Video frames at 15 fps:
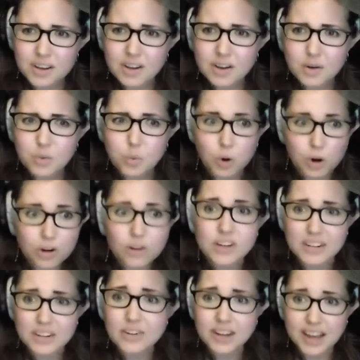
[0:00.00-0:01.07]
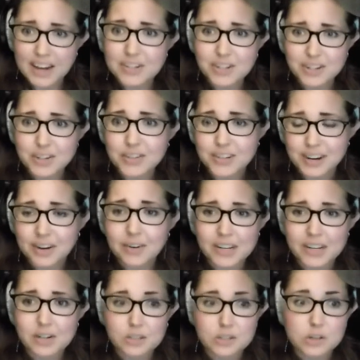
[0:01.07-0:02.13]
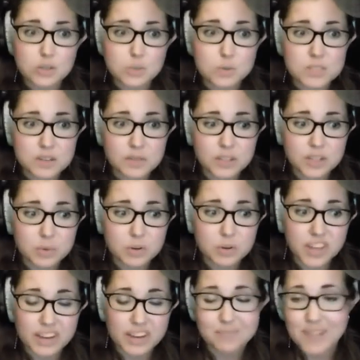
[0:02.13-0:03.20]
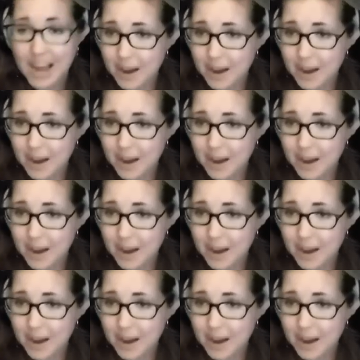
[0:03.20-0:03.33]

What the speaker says: were international narrators who specifically were like,